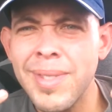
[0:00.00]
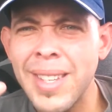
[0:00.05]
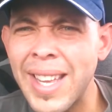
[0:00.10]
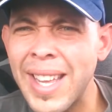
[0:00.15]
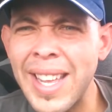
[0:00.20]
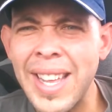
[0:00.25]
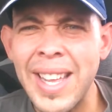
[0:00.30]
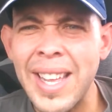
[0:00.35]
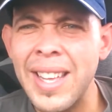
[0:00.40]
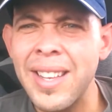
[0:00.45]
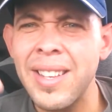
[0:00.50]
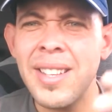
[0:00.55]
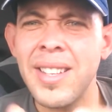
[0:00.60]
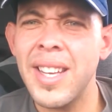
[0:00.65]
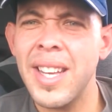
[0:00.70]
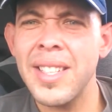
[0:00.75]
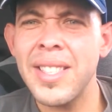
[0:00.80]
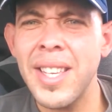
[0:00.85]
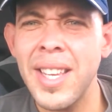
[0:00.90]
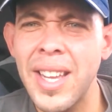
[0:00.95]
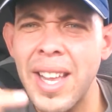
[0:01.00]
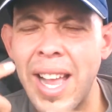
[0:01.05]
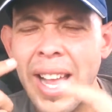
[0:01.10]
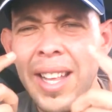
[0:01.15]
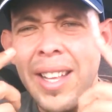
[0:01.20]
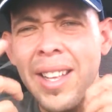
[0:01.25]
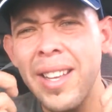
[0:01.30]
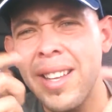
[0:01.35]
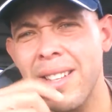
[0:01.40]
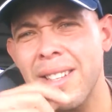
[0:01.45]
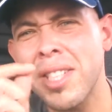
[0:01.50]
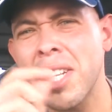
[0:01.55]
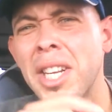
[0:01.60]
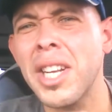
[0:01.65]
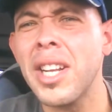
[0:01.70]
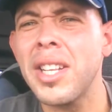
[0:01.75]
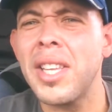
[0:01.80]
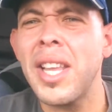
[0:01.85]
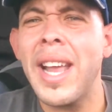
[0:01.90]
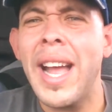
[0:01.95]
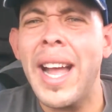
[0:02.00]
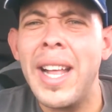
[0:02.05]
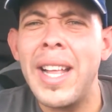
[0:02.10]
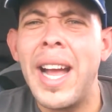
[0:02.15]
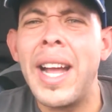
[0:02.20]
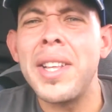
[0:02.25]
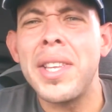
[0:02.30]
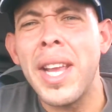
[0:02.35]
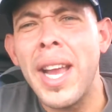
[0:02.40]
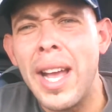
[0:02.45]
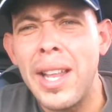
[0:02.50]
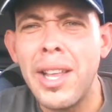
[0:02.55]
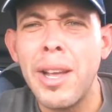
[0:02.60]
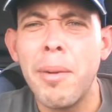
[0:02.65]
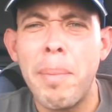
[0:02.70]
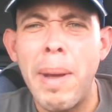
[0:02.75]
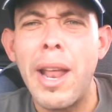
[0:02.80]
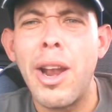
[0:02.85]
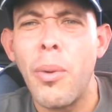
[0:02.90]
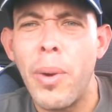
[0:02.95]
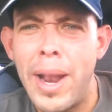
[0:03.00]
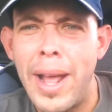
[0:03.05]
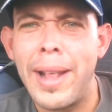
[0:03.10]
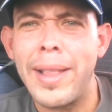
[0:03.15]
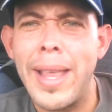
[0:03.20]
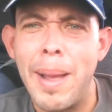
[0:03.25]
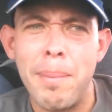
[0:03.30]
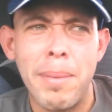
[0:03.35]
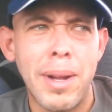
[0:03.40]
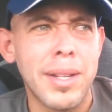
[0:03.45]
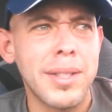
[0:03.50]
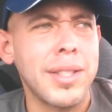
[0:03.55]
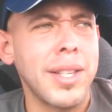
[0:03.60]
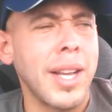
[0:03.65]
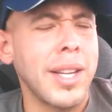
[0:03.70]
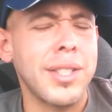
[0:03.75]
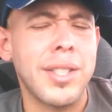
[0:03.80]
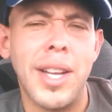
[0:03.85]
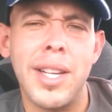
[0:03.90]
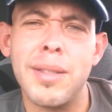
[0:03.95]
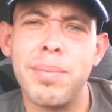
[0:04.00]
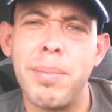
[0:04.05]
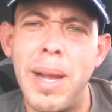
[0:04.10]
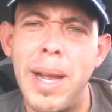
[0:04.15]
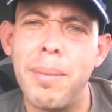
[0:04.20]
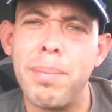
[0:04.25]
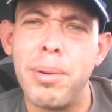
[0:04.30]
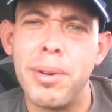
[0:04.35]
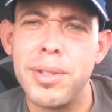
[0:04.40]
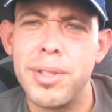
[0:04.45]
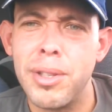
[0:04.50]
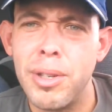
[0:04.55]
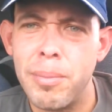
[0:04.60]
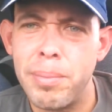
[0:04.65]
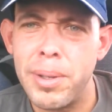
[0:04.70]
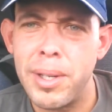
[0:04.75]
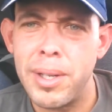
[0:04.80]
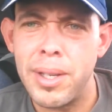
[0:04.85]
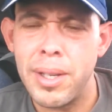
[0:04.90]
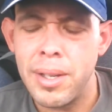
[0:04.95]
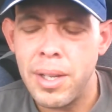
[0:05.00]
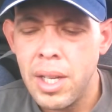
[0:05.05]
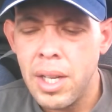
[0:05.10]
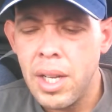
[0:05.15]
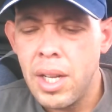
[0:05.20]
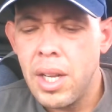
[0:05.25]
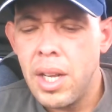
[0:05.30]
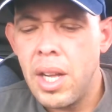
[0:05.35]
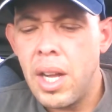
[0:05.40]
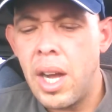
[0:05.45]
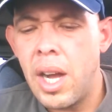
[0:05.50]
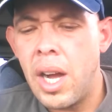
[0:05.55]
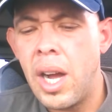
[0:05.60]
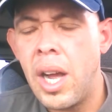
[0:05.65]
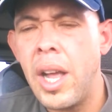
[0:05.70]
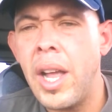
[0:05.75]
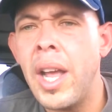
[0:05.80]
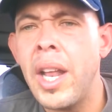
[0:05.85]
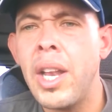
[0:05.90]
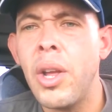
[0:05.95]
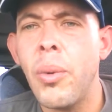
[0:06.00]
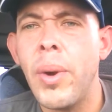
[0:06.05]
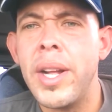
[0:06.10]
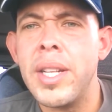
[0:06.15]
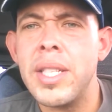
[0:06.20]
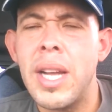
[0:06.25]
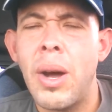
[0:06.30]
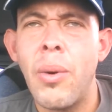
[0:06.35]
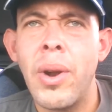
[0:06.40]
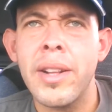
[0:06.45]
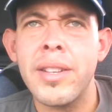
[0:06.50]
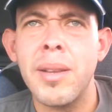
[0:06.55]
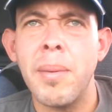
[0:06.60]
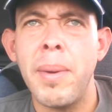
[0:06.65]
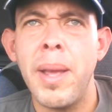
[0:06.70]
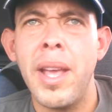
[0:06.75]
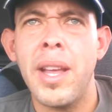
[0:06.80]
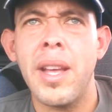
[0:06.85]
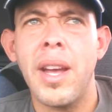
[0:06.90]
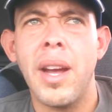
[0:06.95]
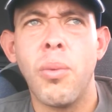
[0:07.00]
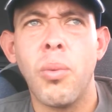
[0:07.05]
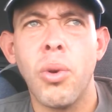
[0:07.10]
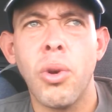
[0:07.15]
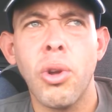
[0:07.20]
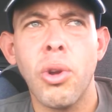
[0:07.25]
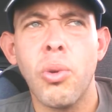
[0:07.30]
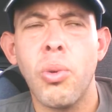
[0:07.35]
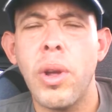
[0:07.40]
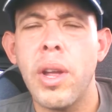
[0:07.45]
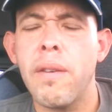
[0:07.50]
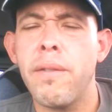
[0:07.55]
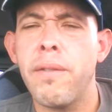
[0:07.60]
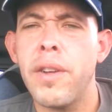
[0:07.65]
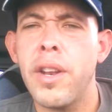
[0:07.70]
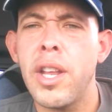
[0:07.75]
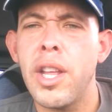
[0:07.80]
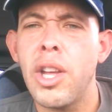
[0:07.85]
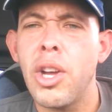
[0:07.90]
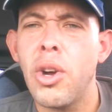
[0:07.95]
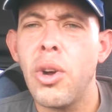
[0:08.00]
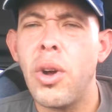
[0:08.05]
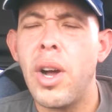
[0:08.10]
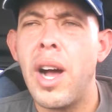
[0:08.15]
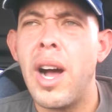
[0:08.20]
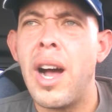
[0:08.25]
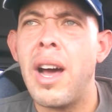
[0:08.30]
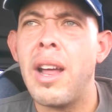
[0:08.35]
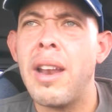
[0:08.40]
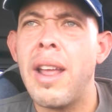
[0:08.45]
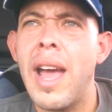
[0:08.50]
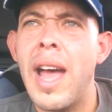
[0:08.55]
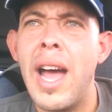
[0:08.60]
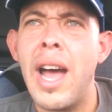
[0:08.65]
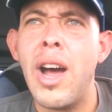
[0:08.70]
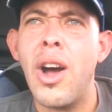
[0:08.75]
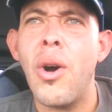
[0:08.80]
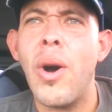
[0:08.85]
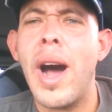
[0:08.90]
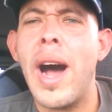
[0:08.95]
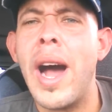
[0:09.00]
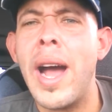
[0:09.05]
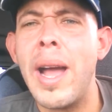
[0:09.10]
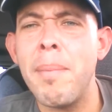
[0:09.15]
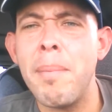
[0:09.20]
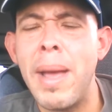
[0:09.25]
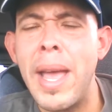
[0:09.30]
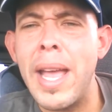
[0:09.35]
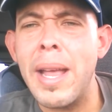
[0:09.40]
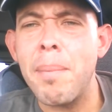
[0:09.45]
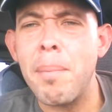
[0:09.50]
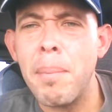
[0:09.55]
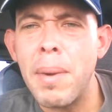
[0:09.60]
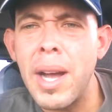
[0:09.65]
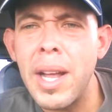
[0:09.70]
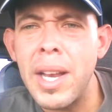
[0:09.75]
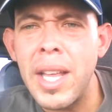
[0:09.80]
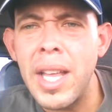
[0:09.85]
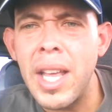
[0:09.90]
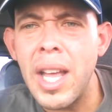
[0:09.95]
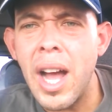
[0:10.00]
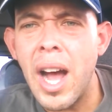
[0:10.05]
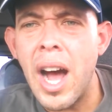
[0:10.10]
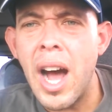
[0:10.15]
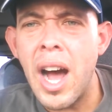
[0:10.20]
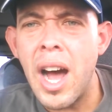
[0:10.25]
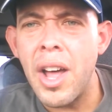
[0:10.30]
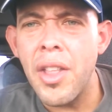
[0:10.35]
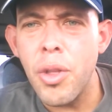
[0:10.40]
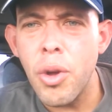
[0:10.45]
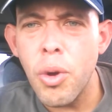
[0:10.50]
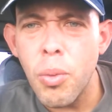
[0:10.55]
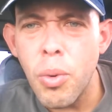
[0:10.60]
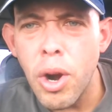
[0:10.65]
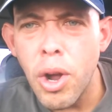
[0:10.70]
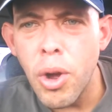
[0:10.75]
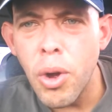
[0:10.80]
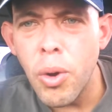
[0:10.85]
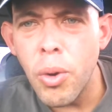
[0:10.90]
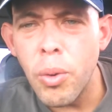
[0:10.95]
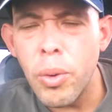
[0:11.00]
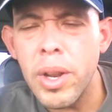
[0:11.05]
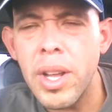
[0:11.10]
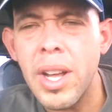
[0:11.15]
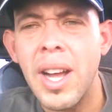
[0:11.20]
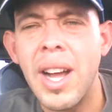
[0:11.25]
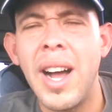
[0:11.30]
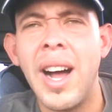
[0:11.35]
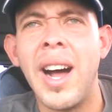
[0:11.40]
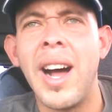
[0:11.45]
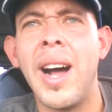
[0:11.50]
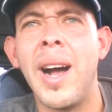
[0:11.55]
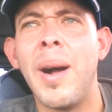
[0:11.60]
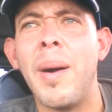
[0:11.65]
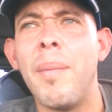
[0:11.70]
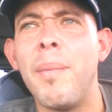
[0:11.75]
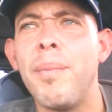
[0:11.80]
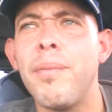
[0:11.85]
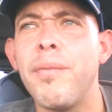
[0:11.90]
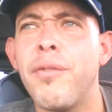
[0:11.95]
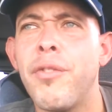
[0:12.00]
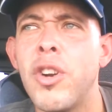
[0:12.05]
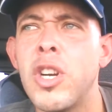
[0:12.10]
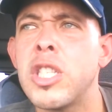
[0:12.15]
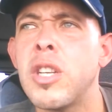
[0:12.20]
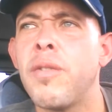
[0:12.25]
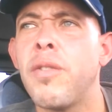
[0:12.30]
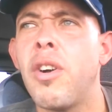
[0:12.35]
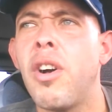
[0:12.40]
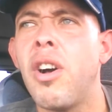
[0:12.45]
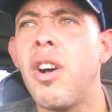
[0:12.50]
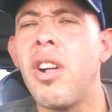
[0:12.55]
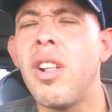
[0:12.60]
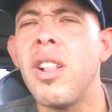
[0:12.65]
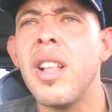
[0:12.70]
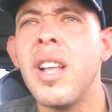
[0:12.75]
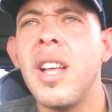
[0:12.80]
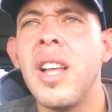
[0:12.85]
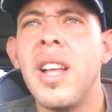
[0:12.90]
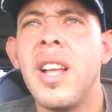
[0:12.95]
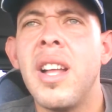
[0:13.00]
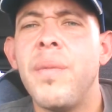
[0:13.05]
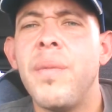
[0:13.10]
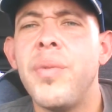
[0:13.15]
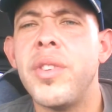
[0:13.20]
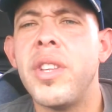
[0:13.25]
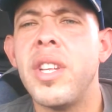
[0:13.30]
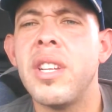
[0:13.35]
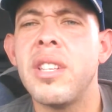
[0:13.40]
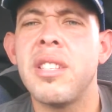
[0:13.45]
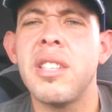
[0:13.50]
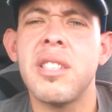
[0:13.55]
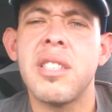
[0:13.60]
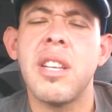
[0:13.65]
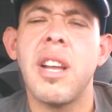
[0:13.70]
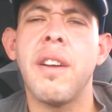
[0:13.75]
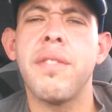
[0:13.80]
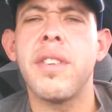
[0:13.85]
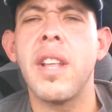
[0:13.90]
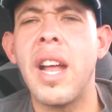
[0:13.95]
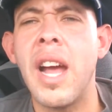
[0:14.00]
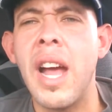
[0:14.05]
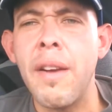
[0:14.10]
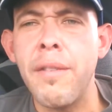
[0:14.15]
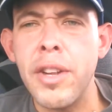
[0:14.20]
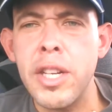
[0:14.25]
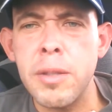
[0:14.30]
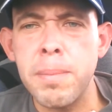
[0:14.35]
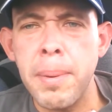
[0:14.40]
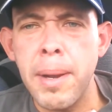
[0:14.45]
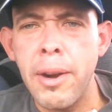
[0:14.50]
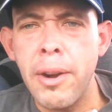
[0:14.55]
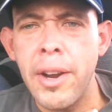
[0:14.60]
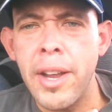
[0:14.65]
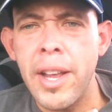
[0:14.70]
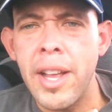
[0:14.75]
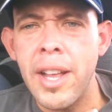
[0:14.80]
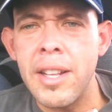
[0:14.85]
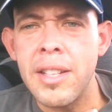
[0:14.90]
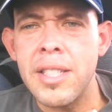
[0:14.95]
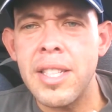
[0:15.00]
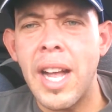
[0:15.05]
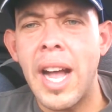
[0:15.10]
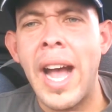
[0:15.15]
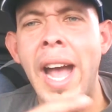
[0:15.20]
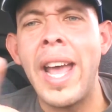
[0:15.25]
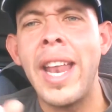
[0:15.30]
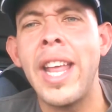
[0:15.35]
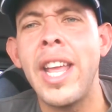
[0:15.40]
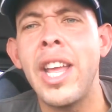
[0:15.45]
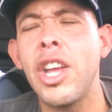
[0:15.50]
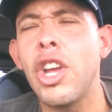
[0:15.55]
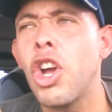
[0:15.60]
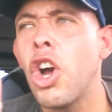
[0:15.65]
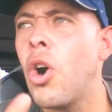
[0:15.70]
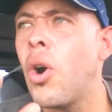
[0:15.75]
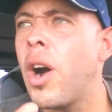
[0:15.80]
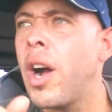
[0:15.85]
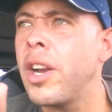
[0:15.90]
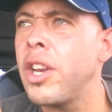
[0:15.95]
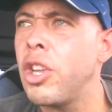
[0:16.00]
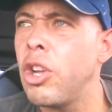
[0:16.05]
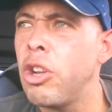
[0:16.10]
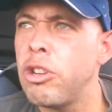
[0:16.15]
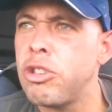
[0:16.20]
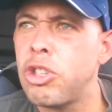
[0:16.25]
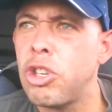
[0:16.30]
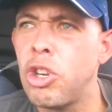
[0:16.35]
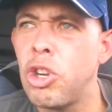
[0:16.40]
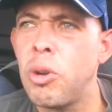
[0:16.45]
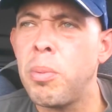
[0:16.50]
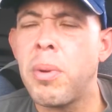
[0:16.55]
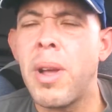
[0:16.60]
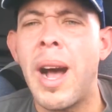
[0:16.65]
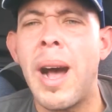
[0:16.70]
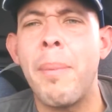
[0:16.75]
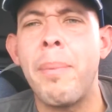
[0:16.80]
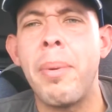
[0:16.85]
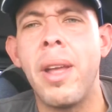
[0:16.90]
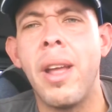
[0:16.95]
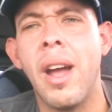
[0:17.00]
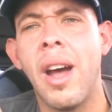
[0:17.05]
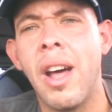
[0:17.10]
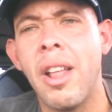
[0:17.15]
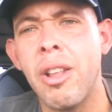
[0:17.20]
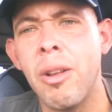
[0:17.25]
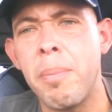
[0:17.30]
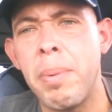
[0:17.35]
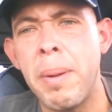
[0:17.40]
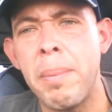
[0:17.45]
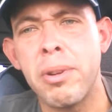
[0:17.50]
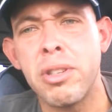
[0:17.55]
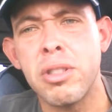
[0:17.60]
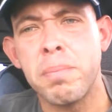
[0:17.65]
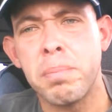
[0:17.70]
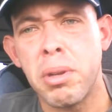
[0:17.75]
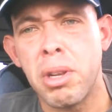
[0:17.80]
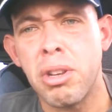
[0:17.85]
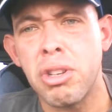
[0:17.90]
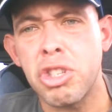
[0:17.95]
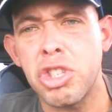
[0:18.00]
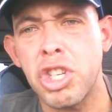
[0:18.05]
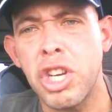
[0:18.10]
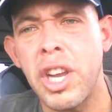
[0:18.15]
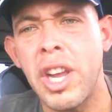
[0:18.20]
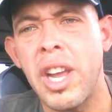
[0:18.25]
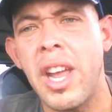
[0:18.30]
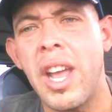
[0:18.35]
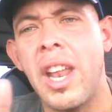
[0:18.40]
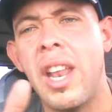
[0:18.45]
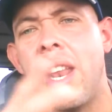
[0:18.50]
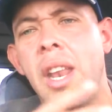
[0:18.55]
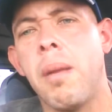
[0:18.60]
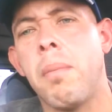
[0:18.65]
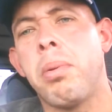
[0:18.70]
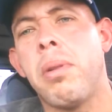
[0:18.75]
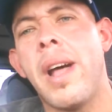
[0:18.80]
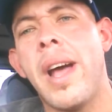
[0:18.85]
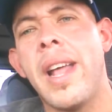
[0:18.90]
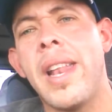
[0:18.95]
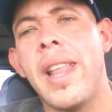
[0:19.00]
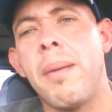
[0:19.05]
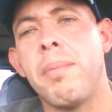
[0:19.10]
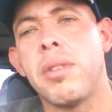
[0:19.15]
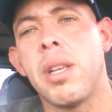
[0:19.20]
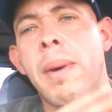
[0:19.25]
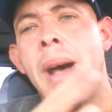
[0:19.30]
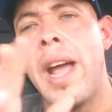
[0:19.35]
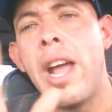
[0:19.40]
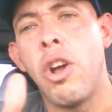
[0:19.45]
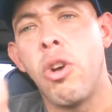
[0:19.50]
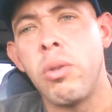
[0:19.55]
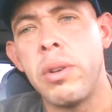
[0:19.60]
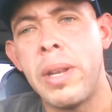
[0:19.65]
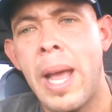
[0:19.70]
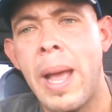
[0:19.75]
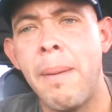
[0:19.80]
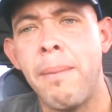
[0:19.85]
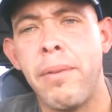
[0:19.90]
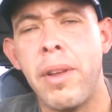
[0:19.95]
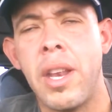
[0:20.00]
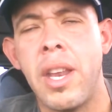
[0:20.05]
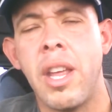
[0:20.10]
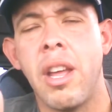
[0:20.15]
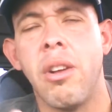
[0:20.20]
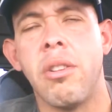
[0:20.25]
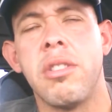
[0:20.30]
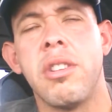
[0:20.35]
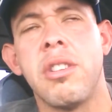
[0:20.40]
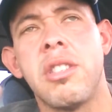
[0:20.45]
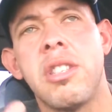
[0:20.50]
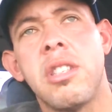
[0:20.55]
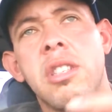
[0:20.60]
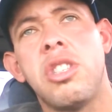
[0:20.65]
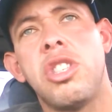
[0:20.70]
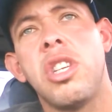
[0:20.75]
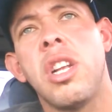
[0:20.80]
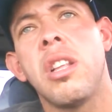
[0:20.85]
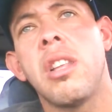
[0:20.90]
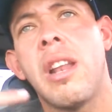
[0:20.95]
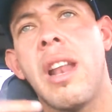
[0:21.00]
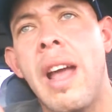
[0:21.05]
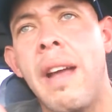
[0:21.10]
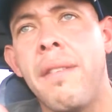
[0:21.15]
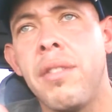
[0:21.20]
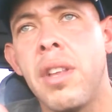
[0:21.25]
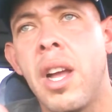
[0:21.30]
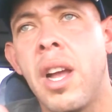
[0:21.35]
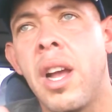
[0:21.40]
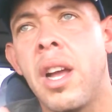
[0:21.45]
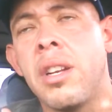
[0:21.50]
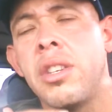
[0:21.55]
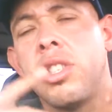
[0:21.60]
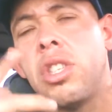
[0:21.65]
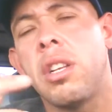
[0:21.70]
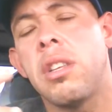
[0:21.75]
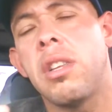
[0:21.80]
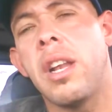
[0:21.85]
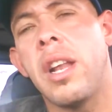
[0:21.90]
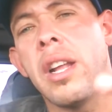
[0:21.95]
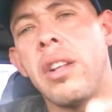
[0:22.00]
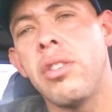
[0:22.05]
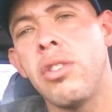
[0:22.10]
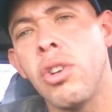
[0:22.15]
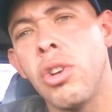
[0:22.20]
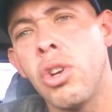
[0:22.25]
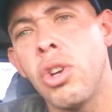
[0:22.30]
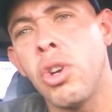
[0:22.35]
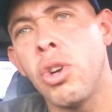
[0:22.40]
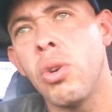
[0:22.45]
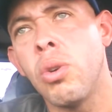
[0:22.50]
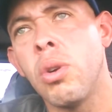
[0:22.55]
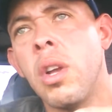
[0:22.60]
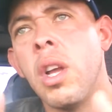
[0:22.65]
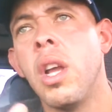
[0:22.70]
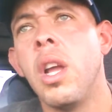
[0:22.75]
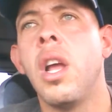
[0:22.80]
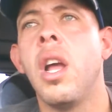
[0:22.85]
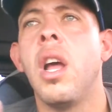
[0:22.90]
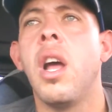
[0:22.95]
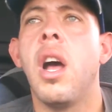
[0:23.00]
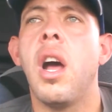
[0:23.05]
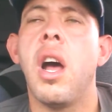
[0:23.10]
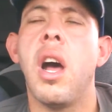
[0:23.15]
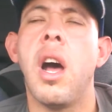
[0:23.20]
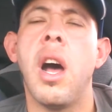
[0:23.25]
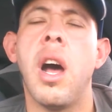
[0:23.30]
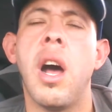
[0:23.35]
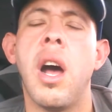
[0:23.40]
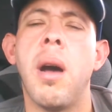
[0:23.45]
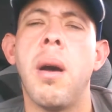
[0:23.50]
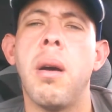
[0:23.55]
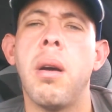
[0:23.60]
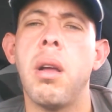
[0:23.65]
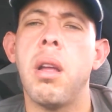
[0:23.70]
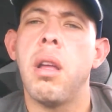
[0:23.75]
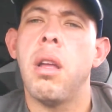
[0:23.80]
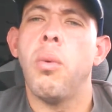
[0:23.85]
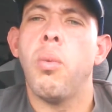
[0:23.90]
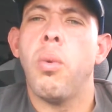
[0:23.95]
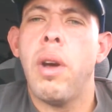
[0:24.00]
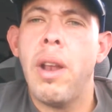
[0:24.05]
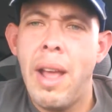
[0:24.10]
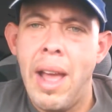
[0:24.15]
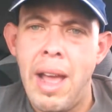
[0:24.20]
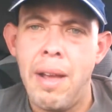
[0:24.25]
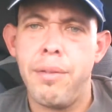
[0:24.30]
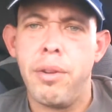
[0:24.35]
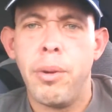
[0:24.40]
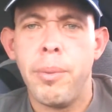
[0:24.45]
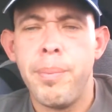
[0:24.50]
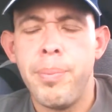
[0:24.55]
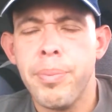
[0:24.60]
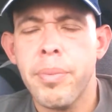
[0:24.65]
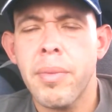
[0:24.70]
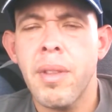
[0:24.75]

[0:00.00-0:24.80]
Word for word: Nah, I think I, it's a good thing. I, I, think I look better without that mustache. That's my personal opinion. Uh, anyways, I wanted to make a real quick video on how I make money on the road. Um, first of all, this is stuff that I've experienced. I didn't go on YouTube copying other people's bullshit and then apply them to my own damn video. This is shit that I've done, shit that I do, uh, and what have you.